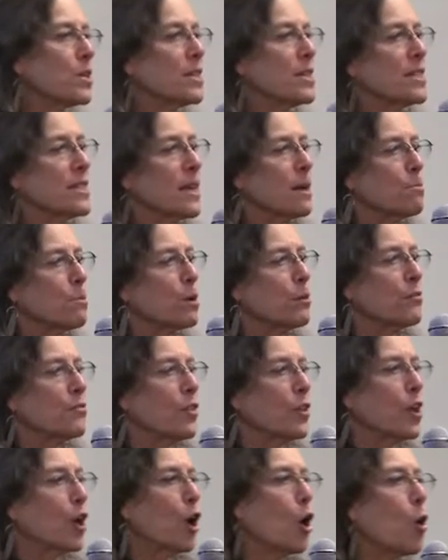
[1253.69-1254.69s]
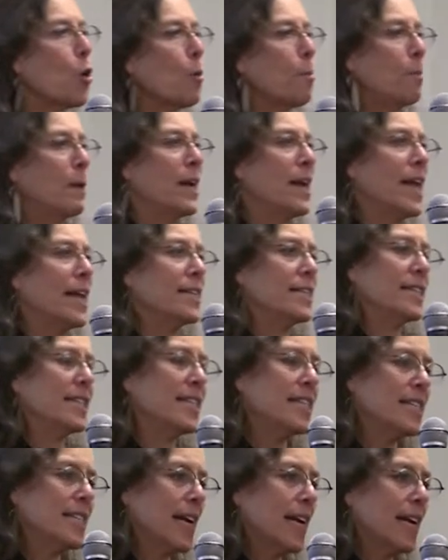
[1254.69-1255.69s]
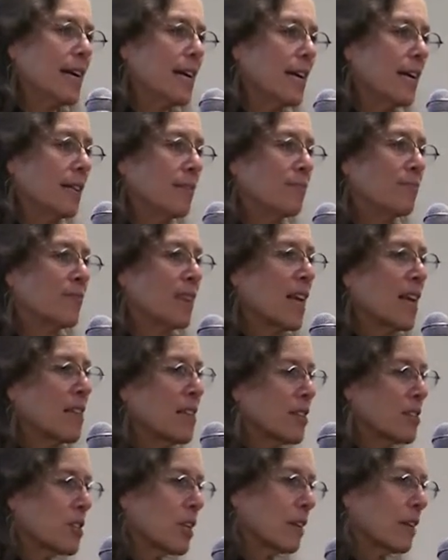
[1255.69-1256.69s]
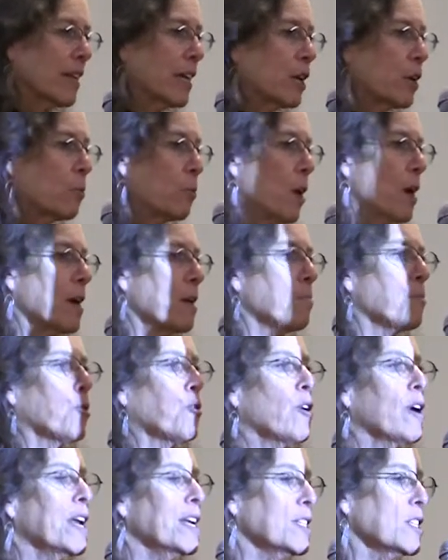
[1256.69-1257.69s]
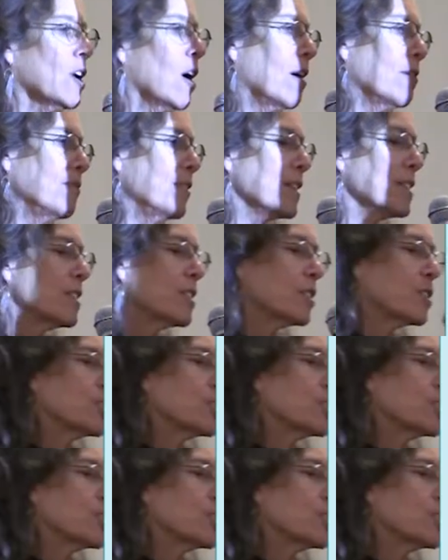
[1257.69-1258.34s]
with some of the open ended data. There's a little one in Maria's office,